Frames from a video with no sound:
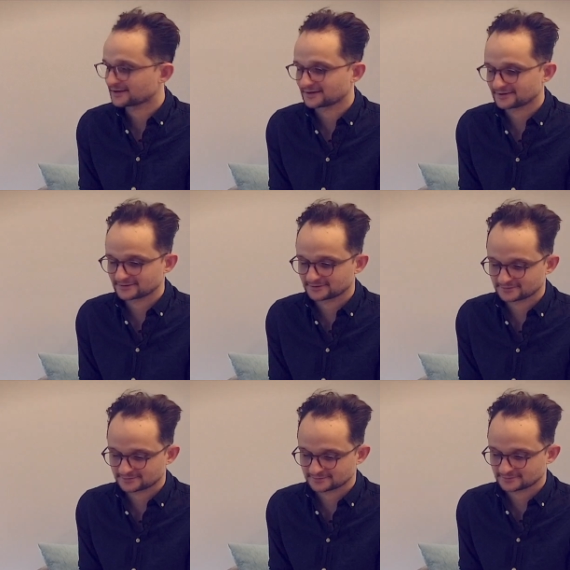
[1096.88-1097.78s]

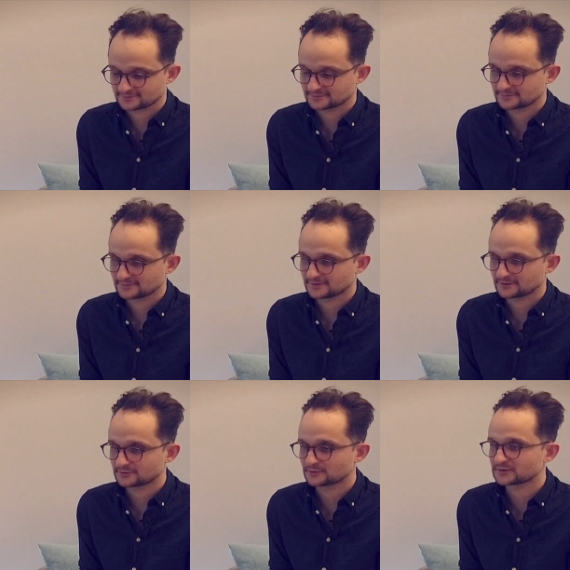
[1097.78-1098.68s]
And
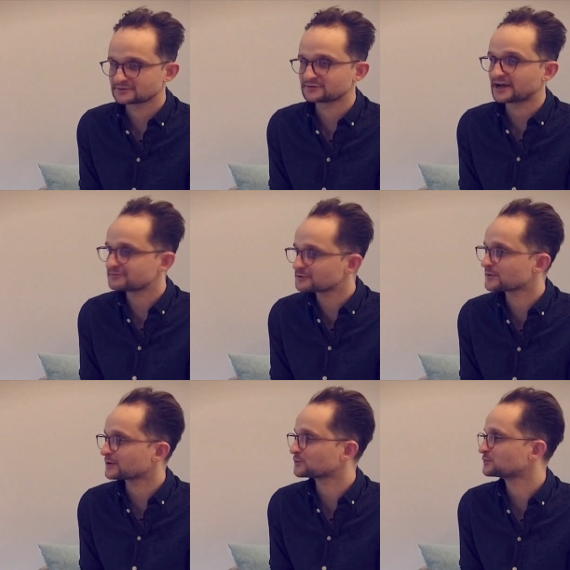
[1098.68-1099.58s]
if
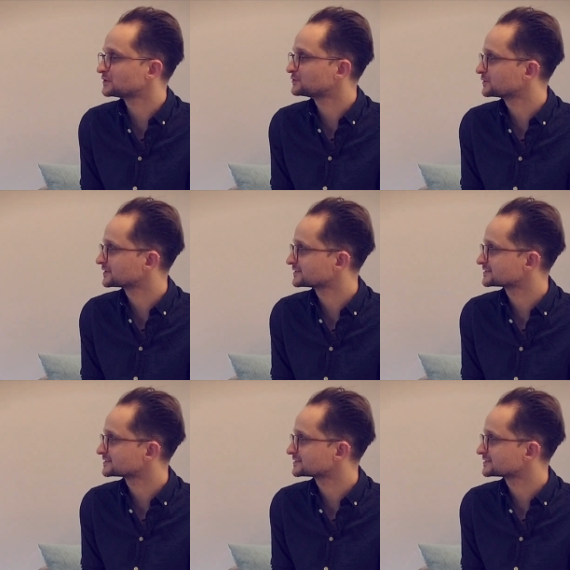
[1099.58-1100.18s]
everyone would be doing